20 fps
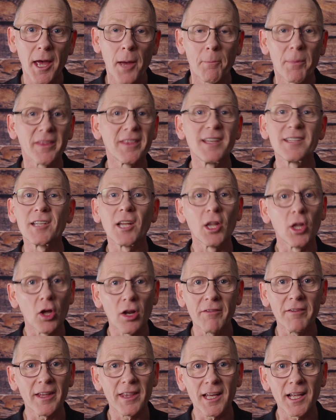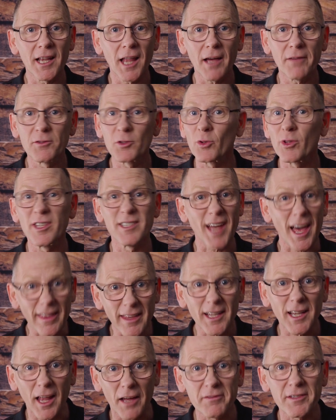But there's a lot of other gloves, or there's other
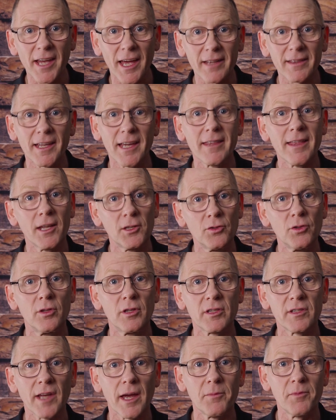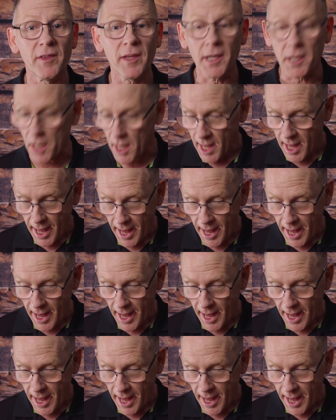gloves out there that do the same thing.